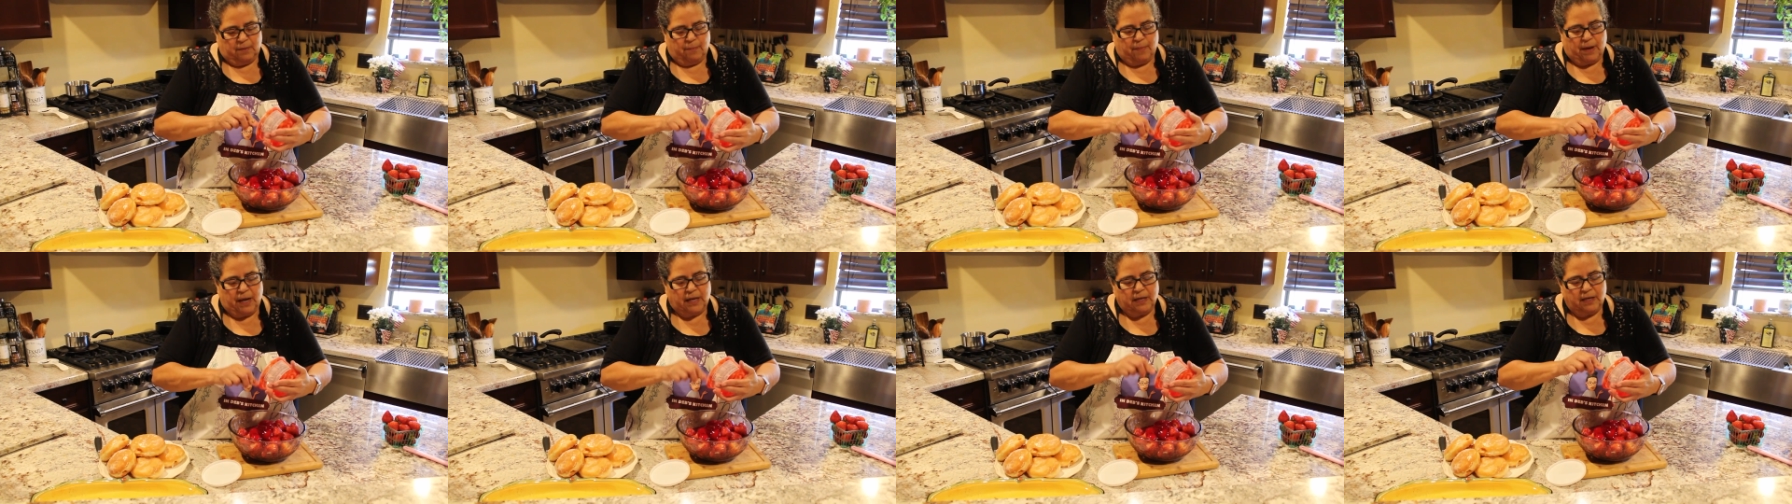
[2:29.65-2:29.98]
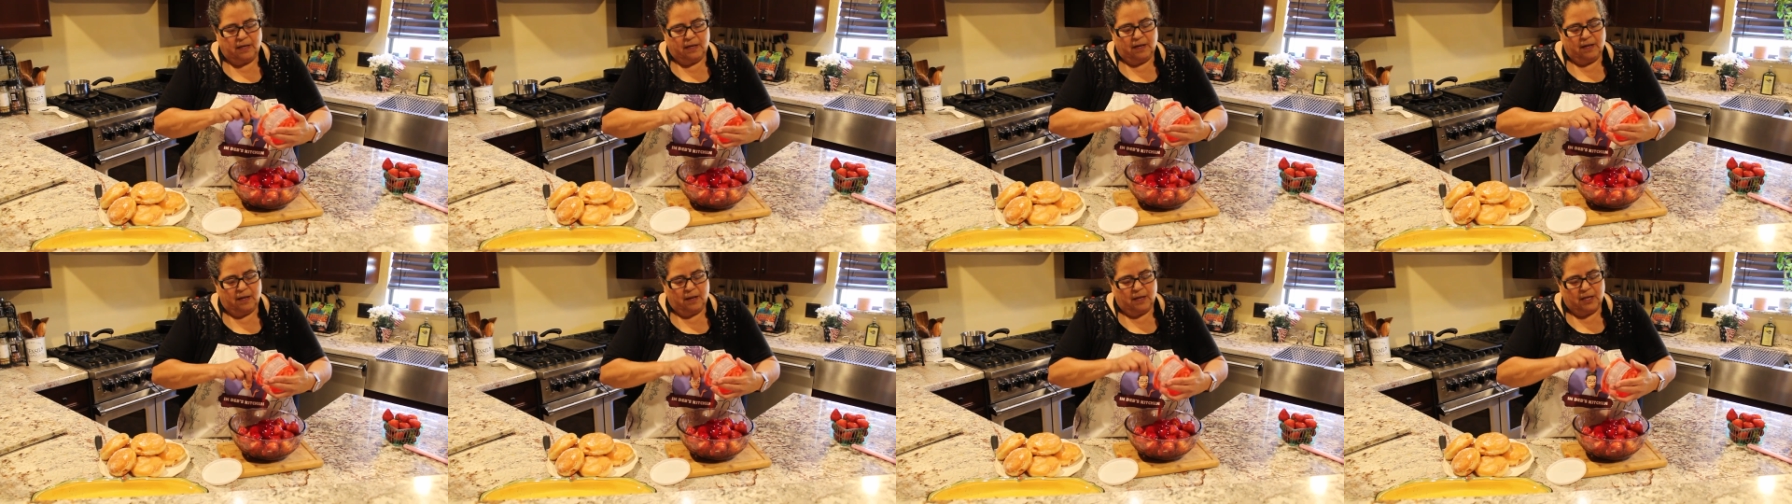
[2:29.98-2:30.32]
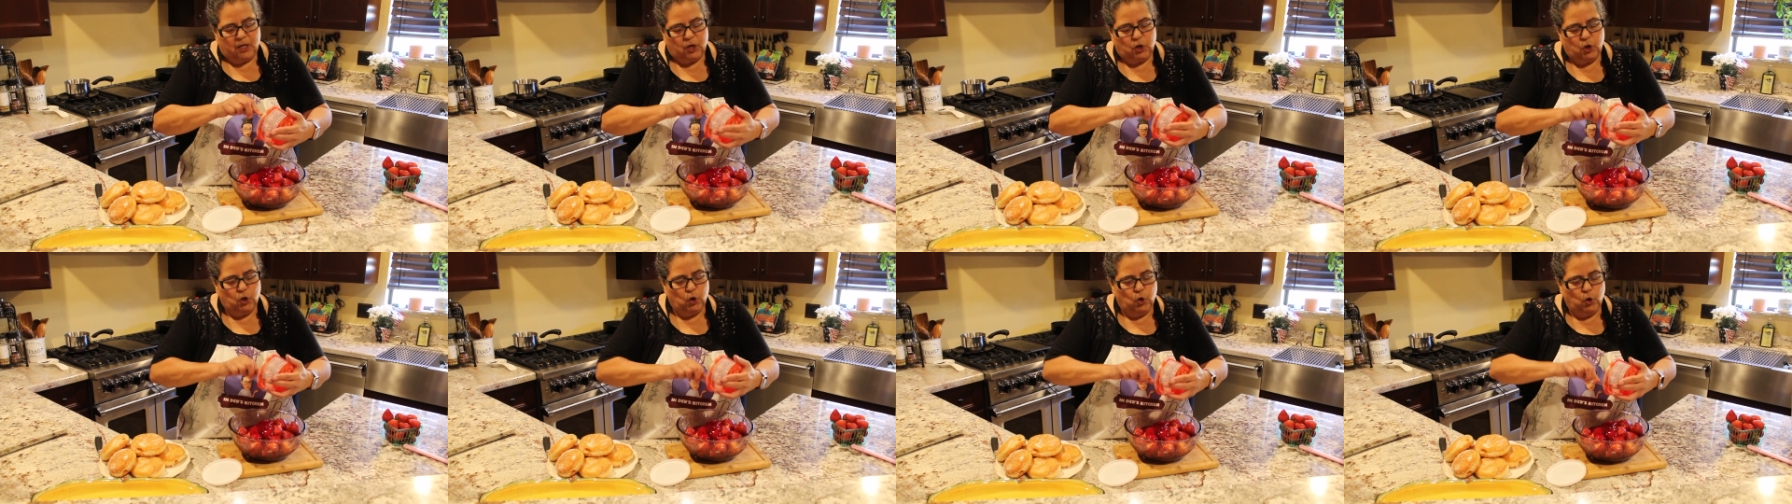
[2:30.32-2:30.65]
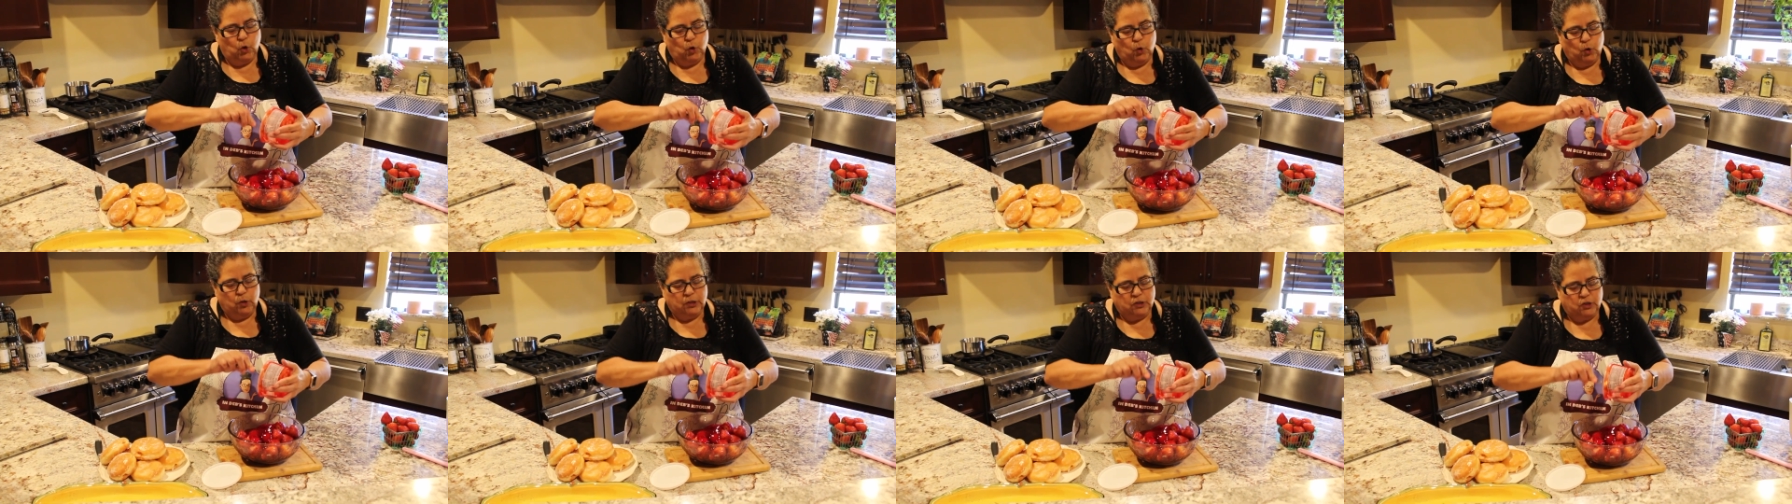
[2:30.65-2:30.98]
biting in a
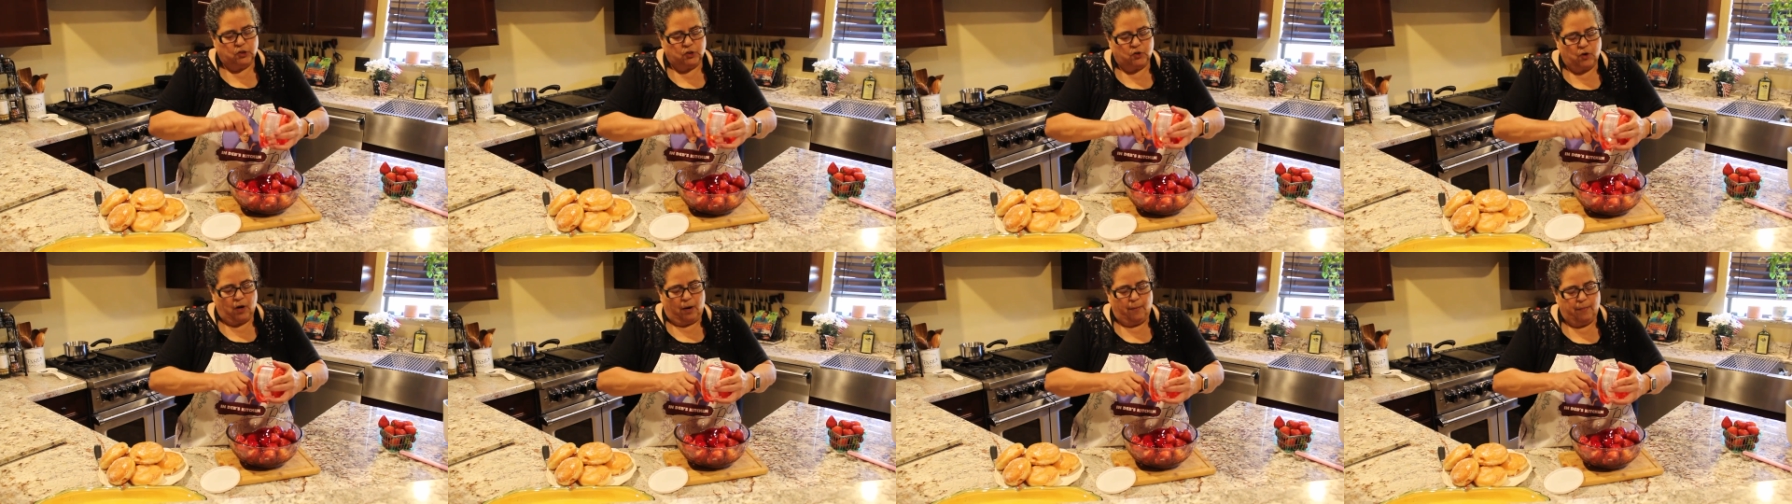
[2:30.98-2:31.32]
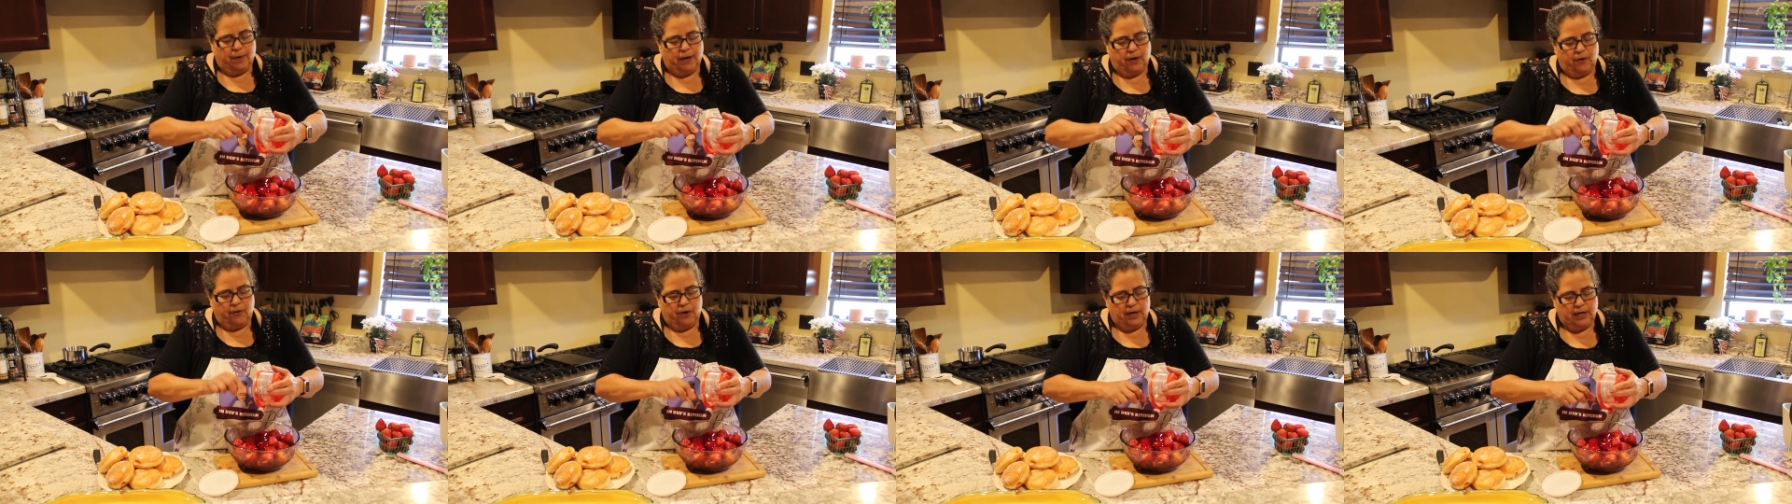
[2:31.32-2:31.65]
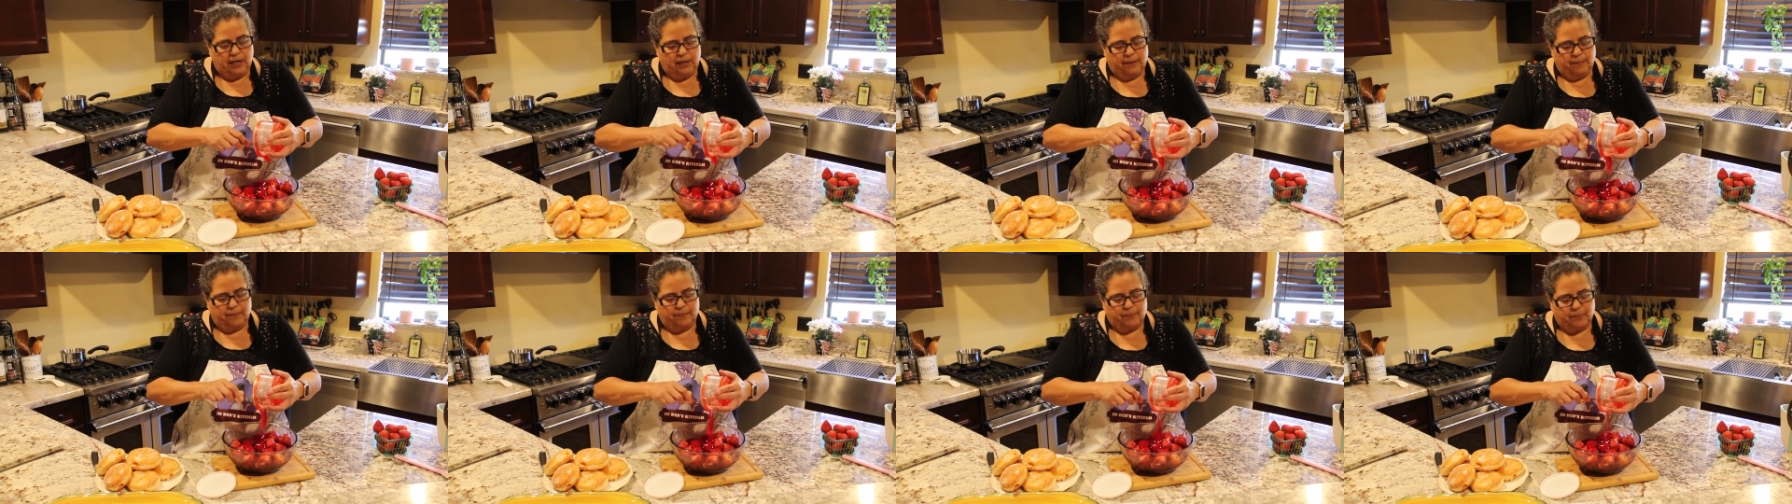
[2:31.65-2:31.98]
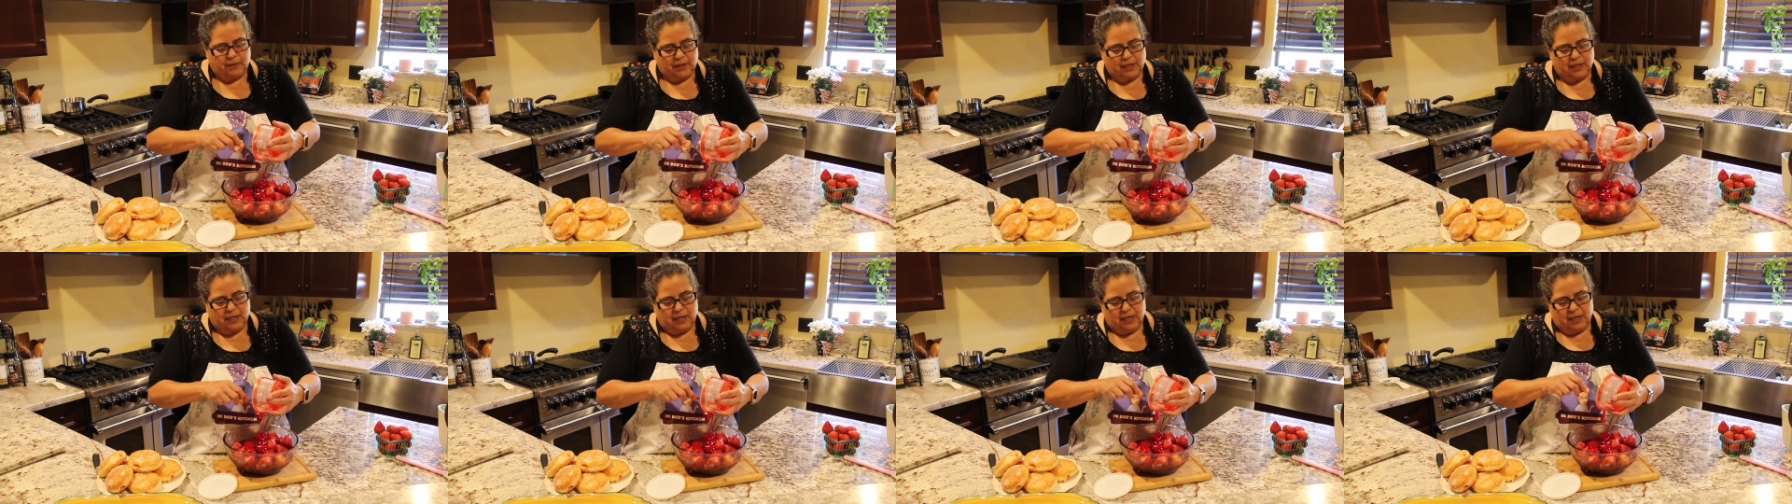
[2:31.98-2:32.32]
huge strawberry
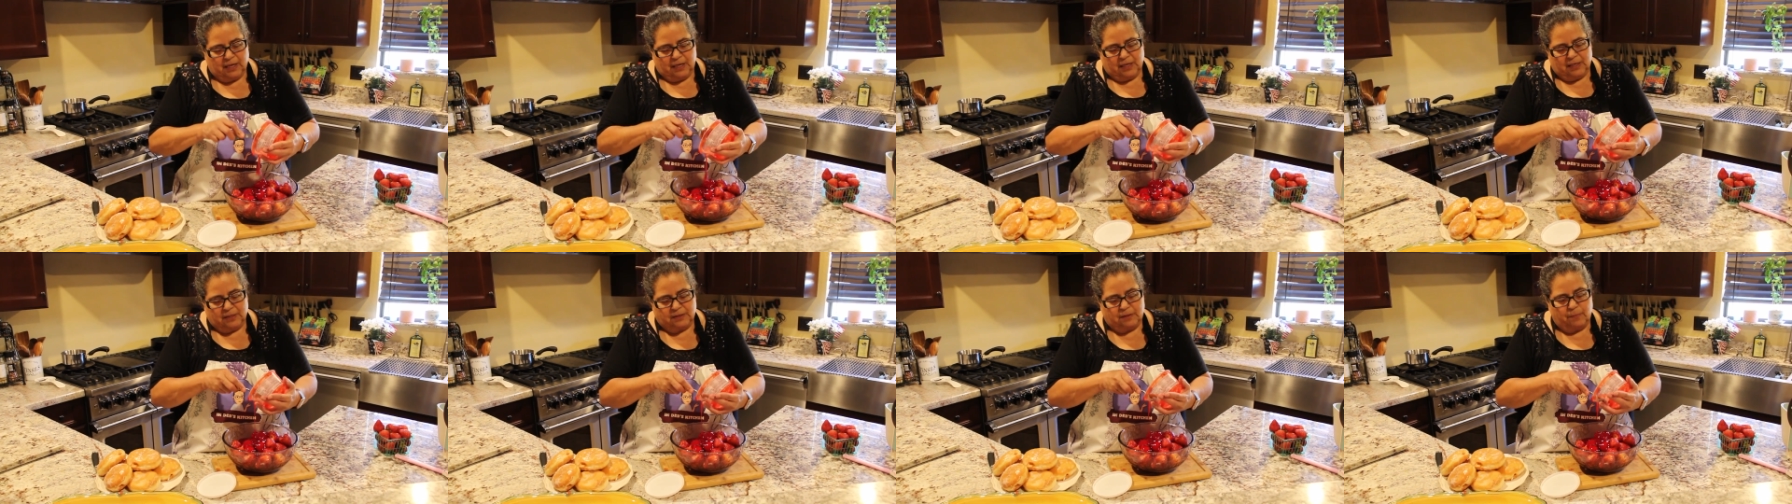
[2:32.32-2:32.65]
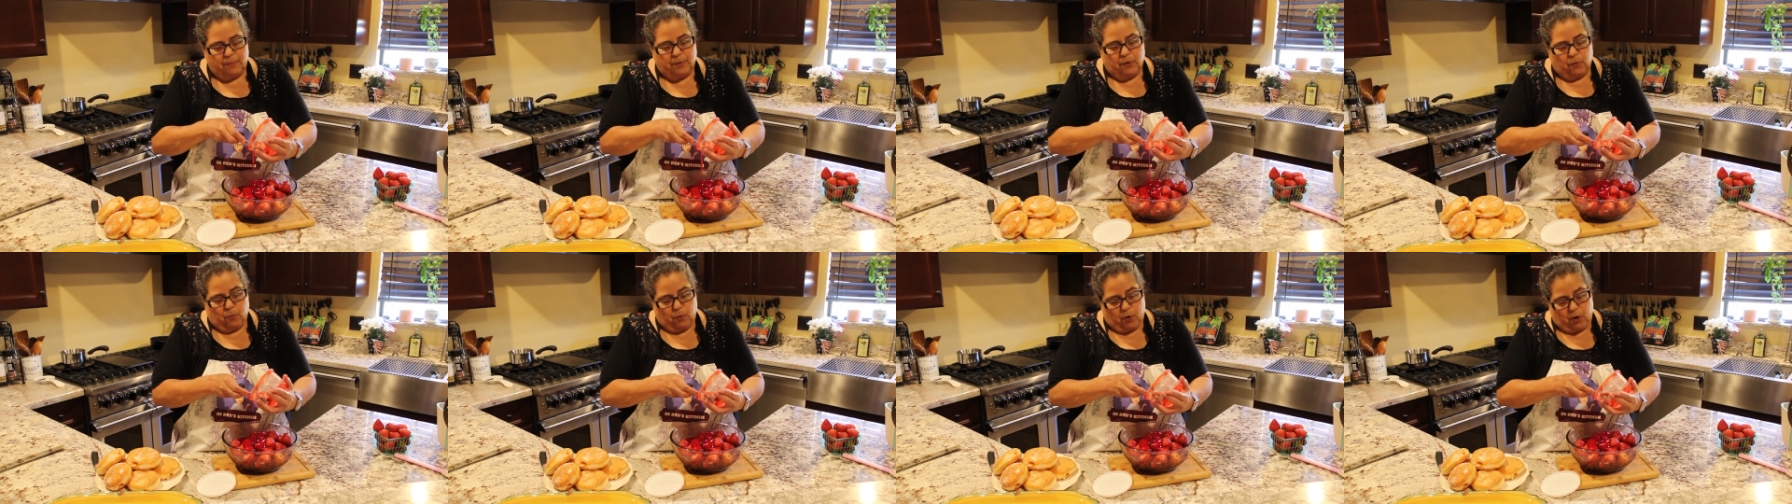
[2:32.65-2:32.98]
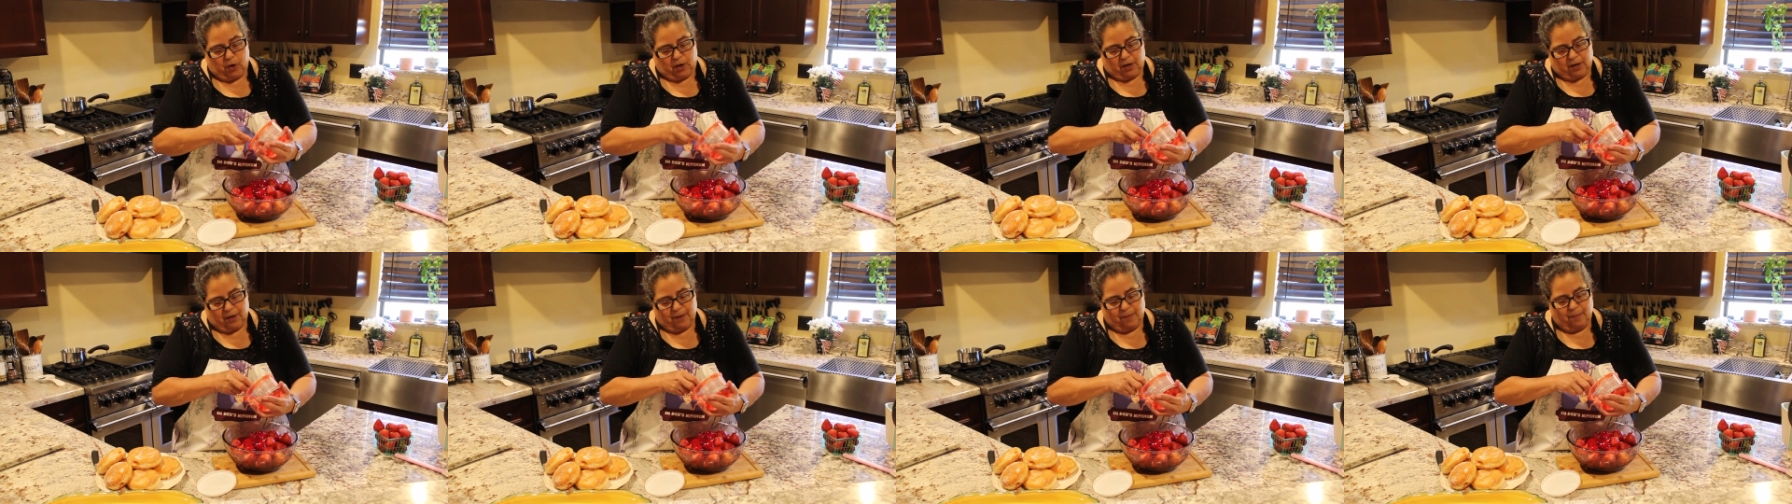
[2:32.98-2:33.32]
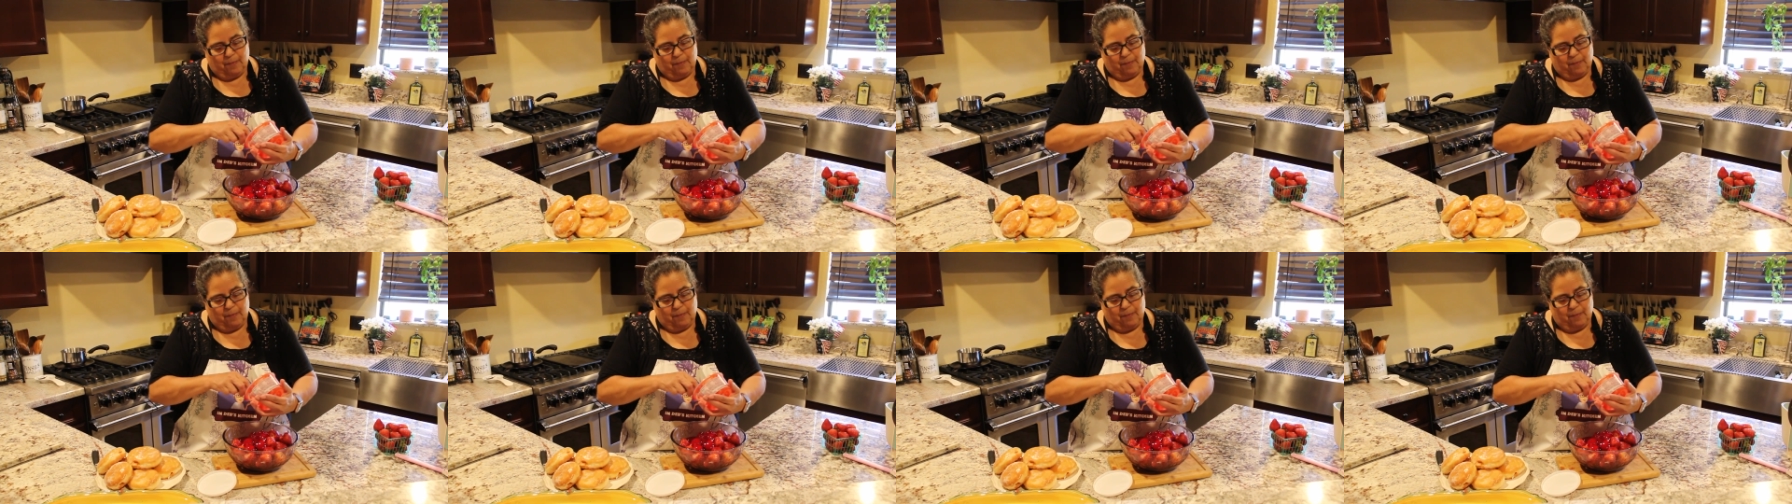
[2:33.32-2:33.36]
is a bit work.